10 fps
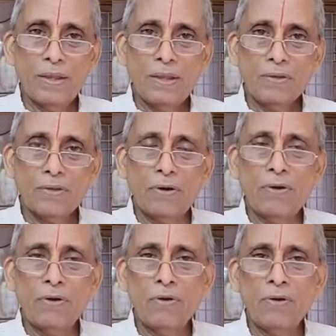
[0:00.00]

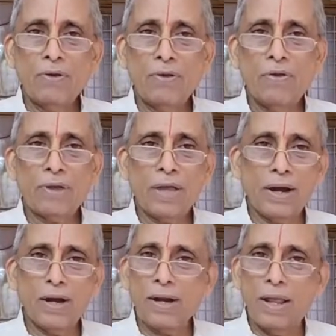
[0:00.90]
So you
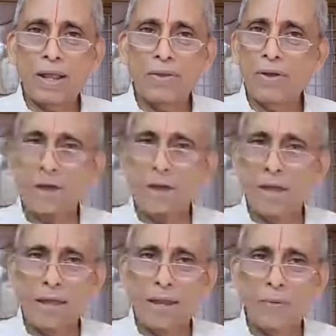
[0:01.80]
cannot enjoy
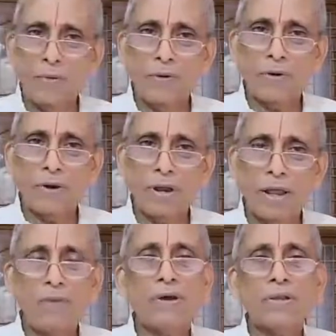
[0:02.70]
any
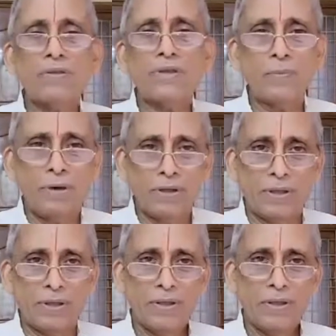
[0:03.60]
one cinema
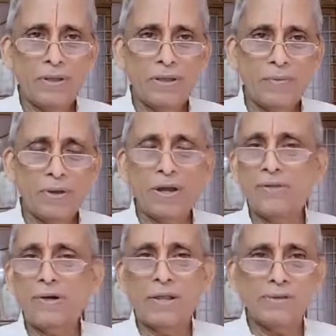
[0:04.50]

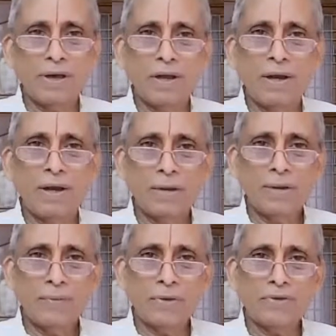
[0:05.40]
because it is all
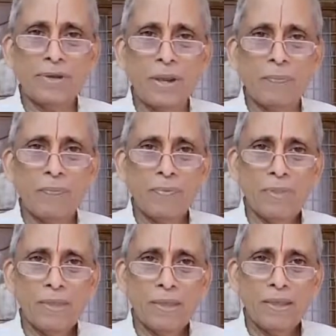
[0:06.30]
mixed up
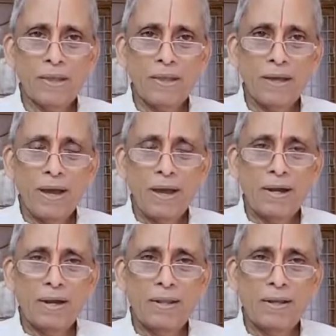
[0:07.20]

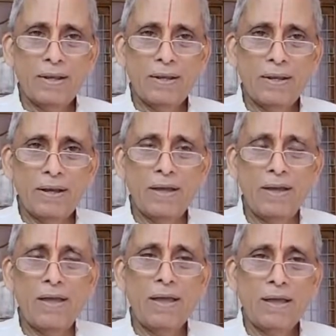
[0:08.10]
and
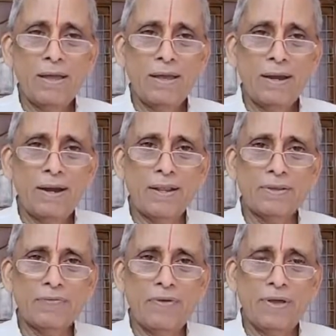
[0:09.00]
it
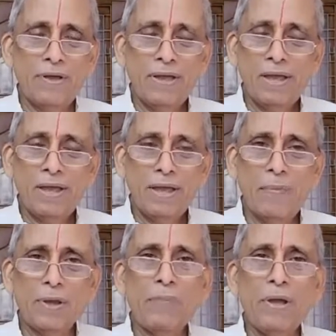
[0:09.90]
is a
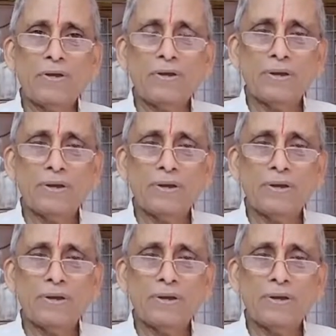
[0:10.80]
big mesh.